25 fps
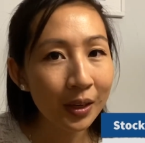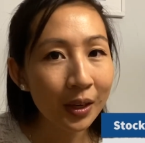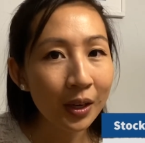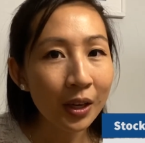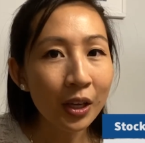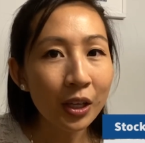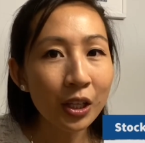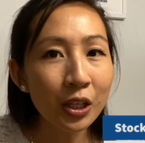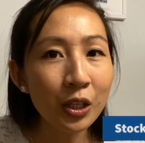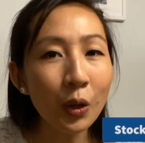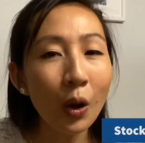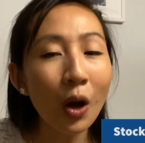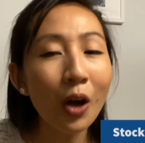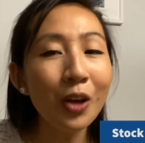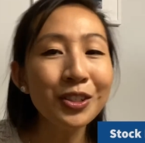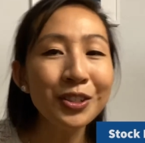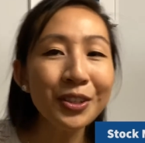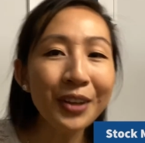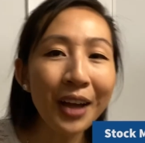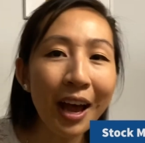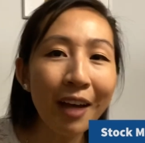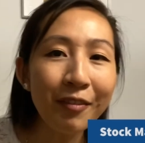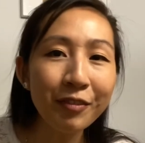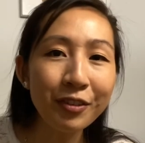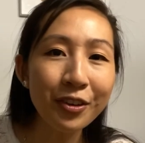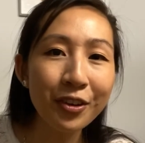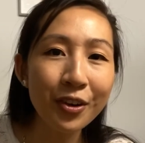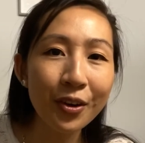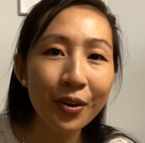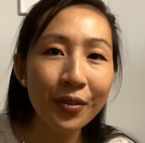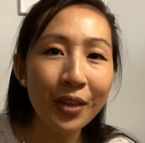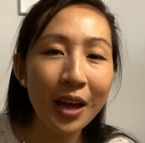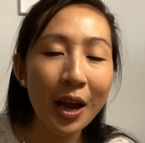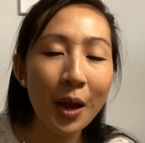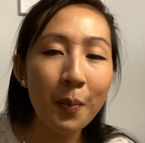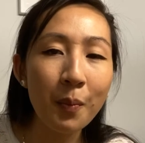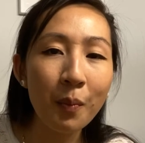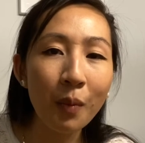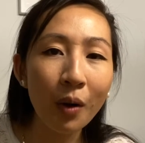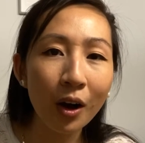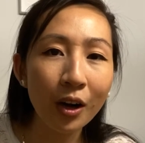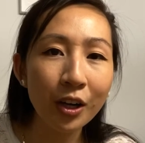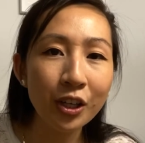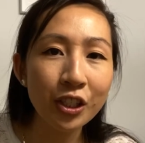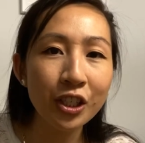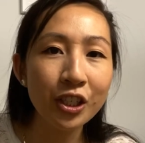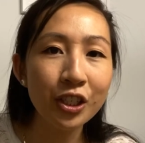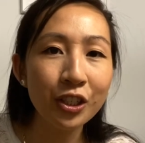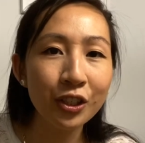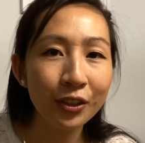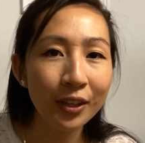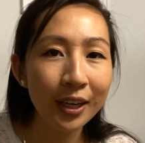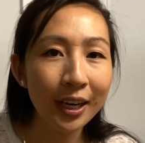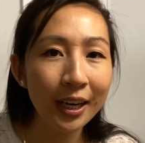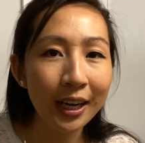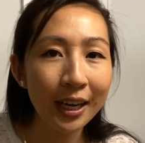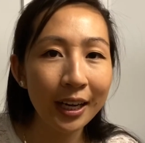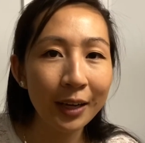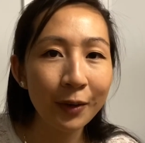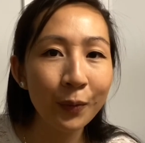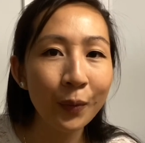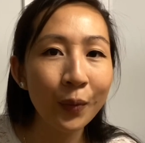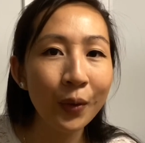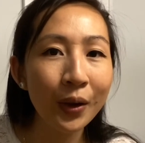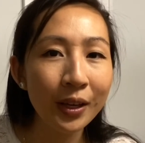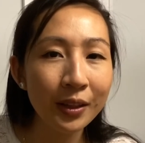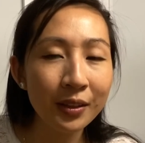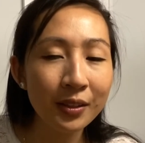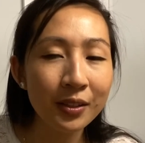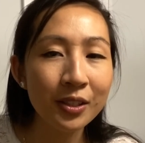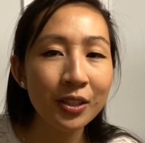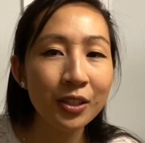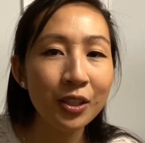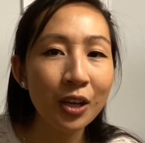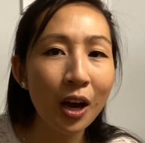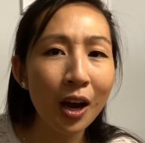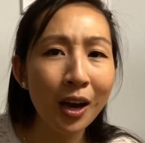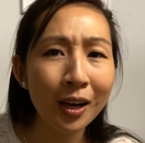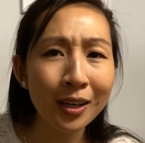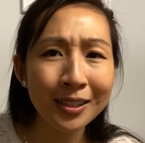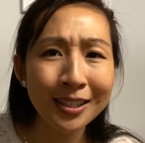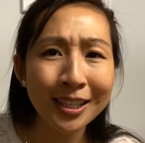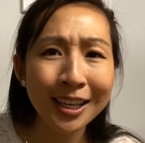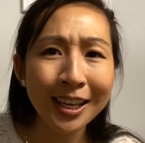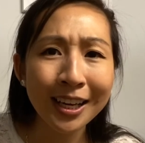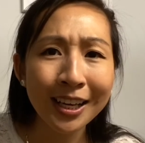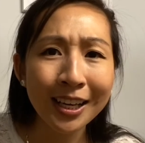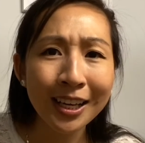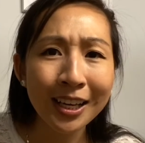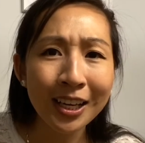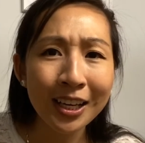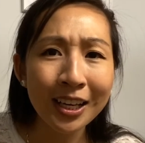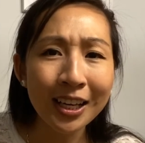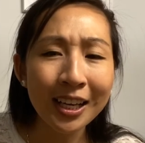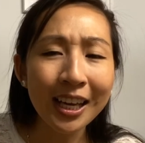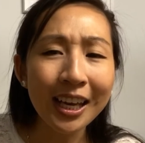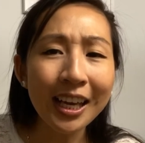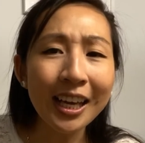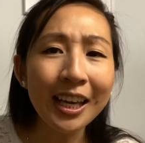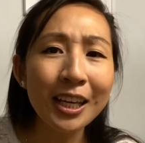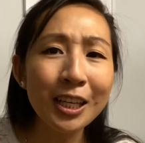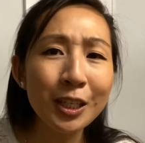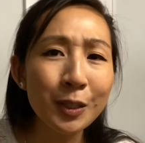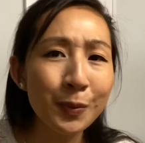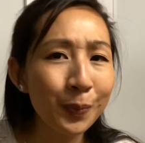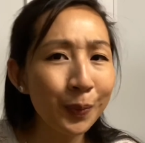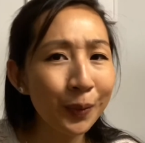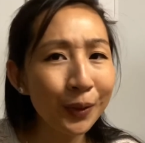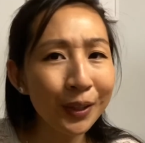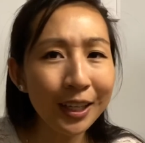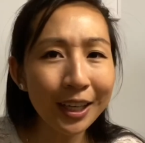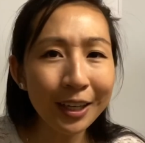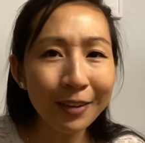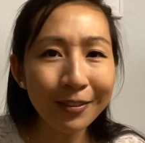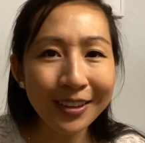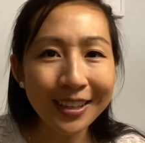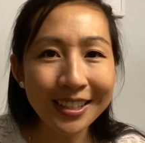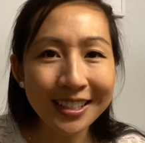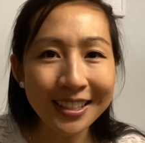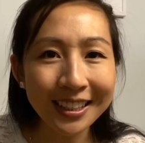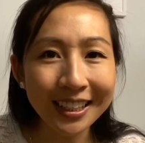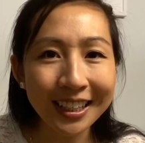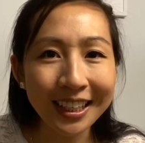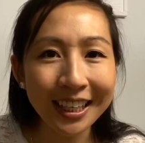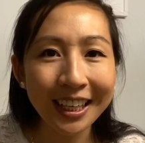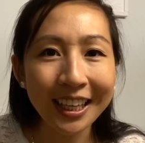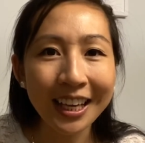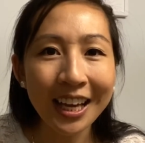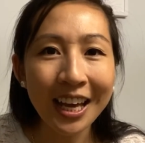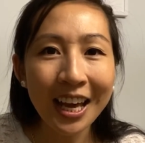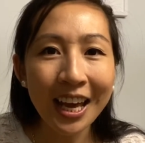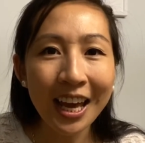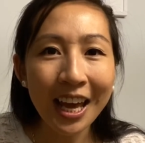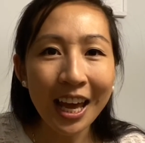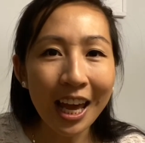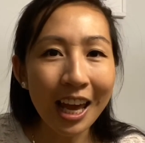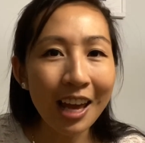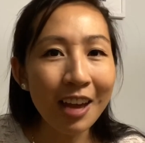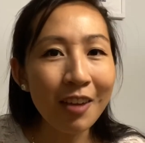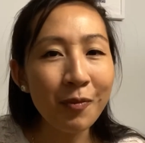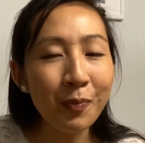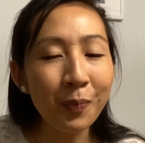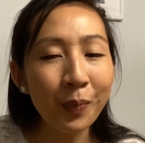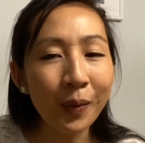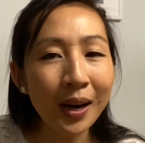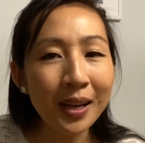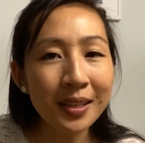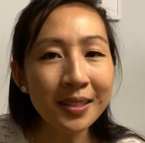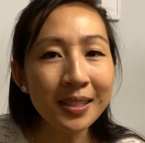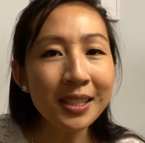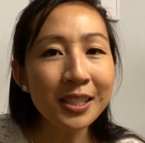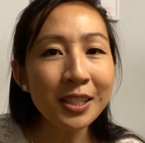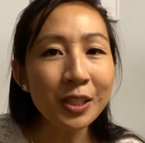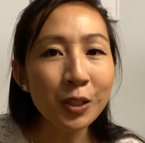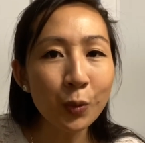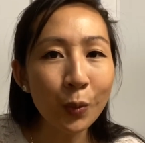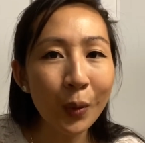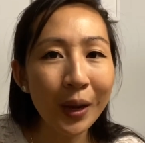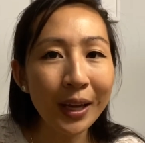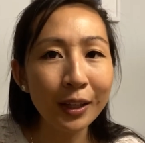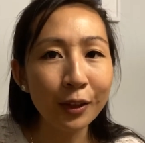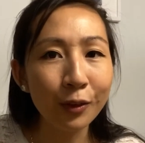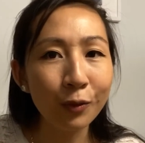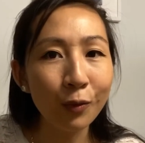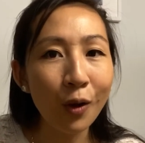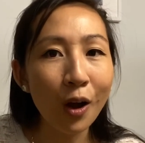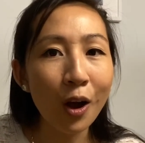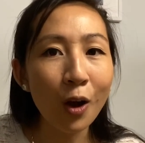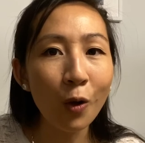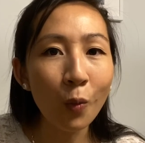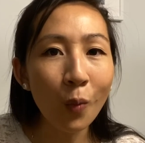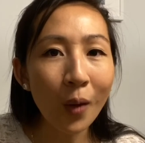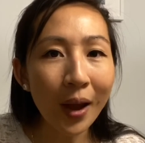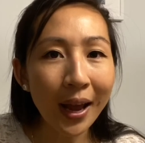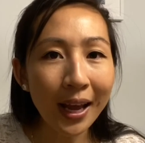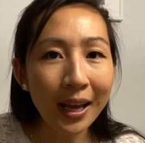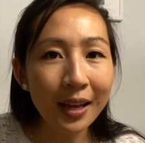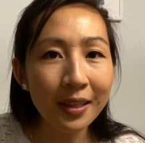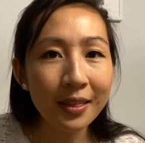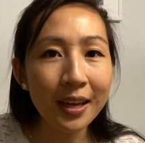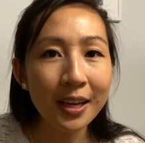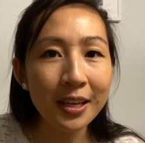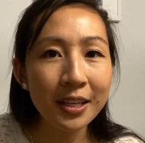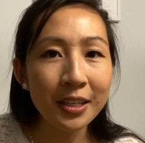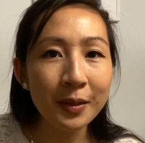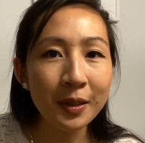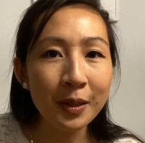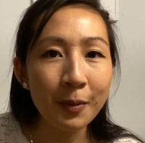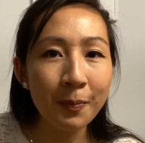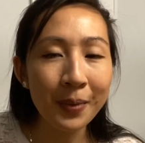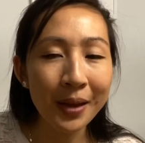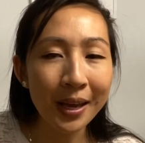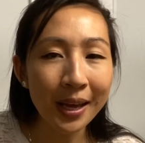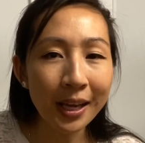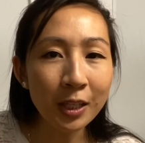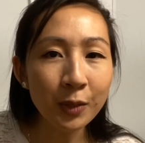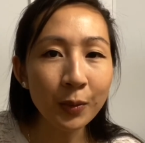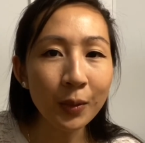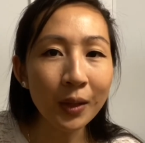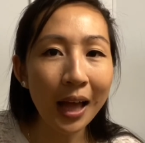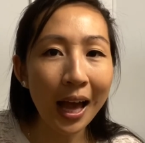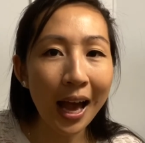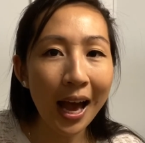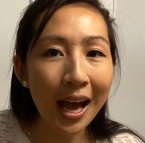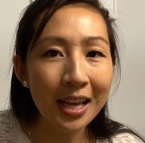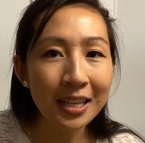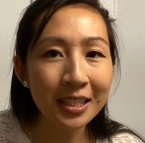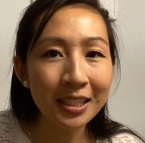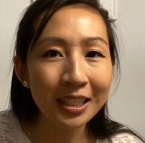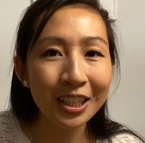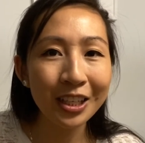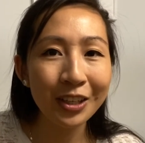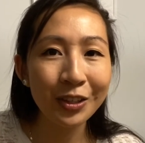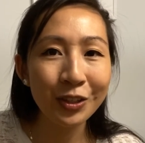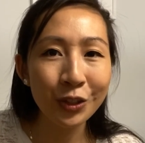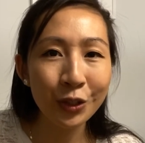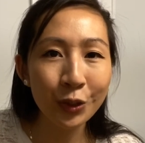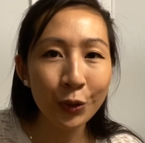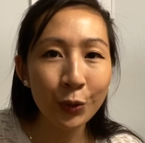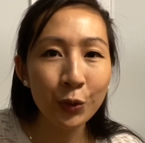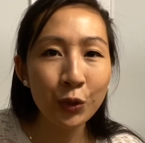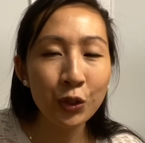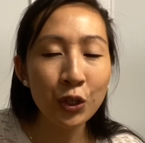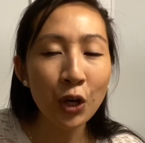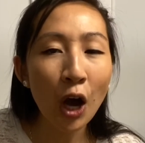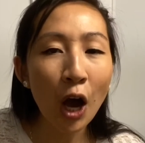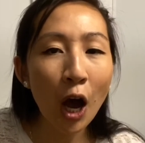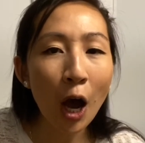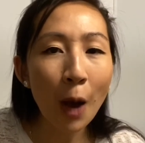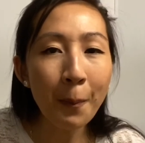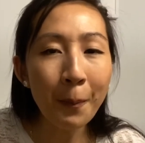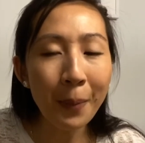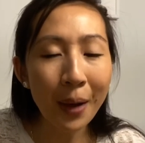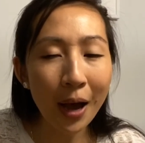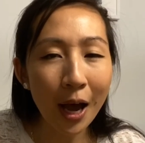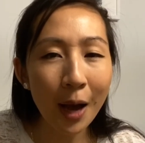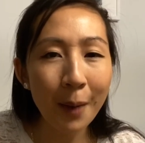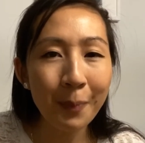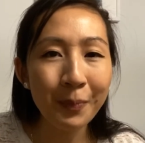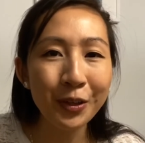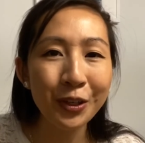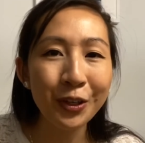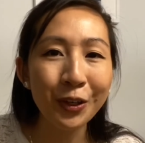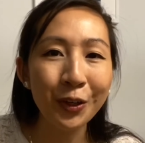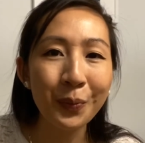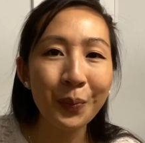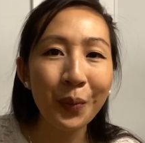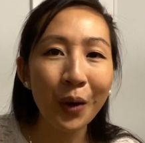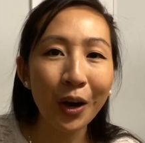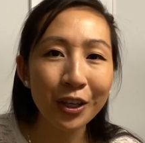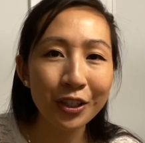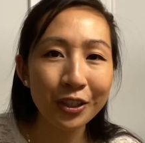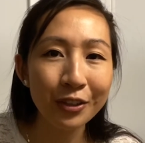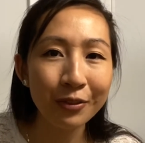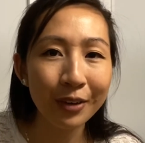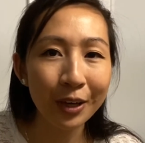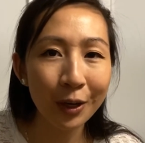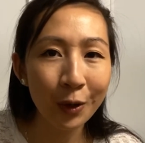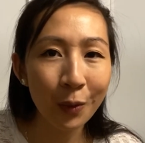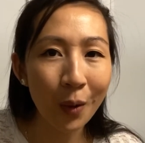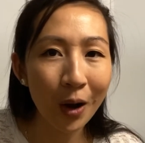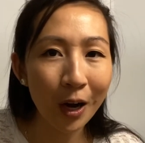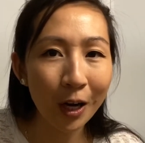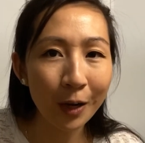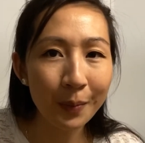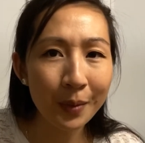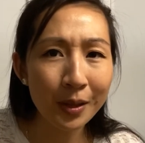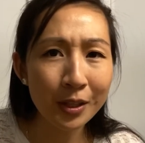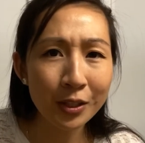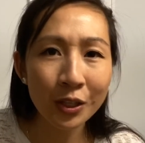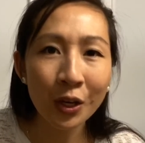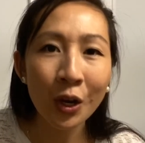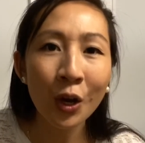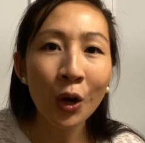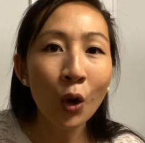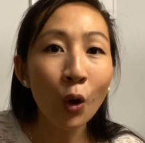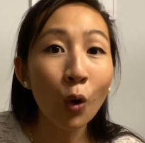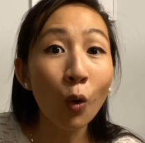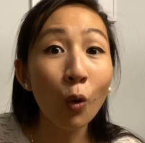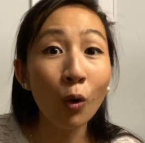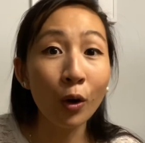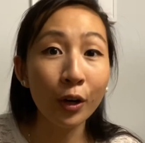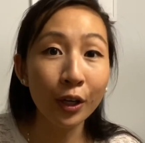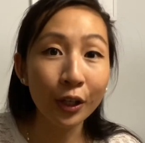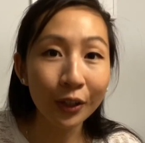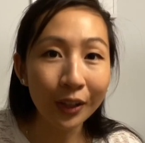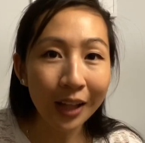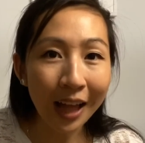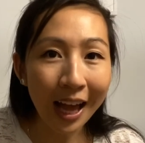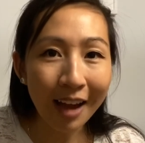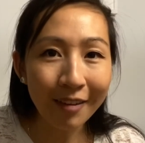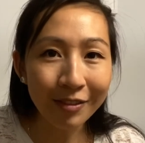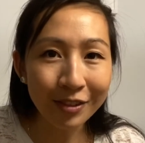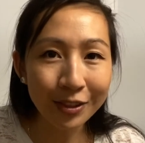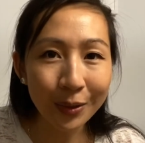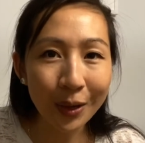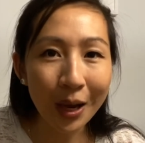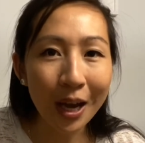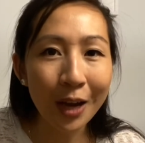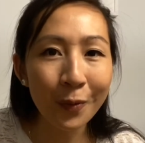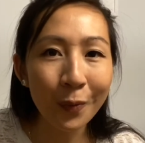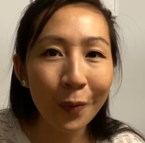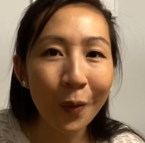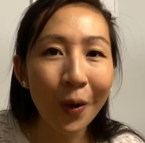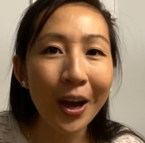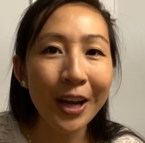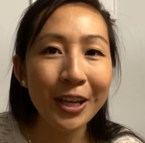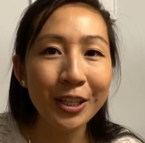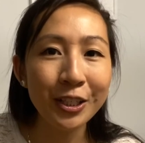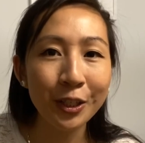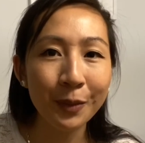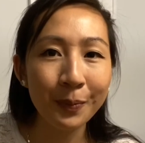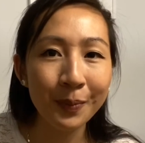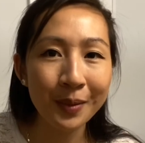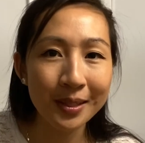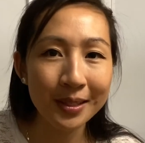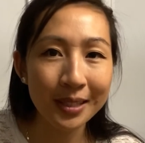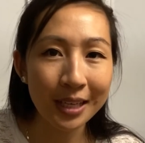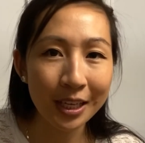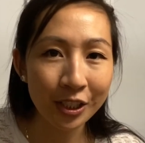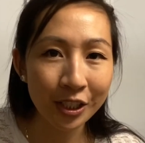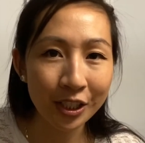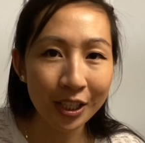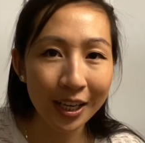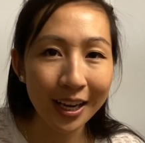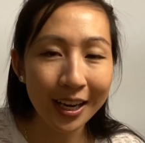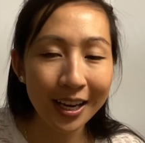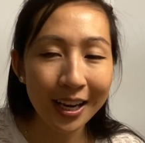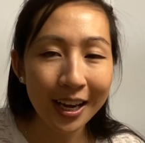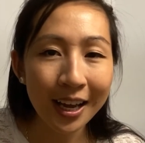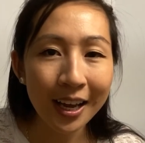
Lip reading: You also have to know that margin trading with stocks is pretty risky. If prices swing the wrong way, then the banks will ask you to top up your margin requirements or you'll have to unwind your position.